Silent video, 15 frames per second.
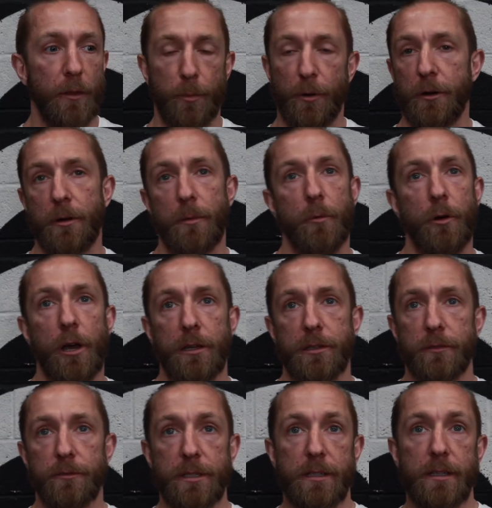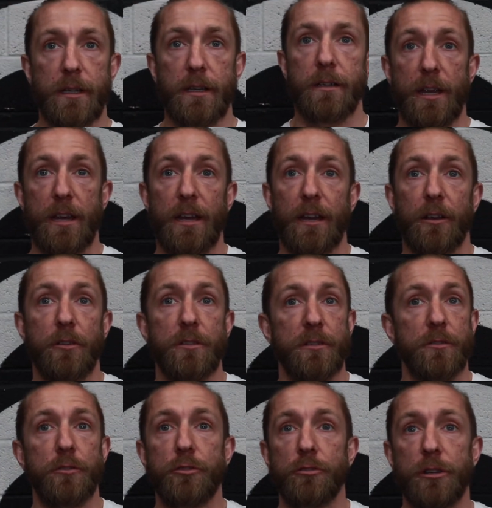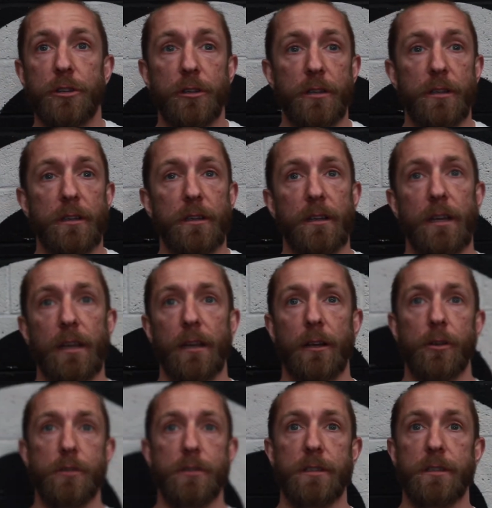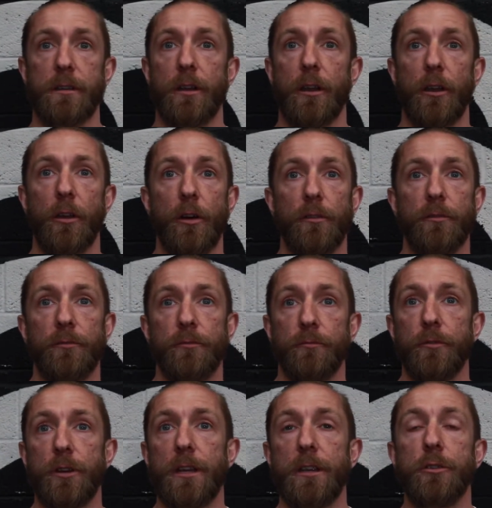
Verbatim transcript: the program works. Obviously it includes nutrition, it includes a lot of really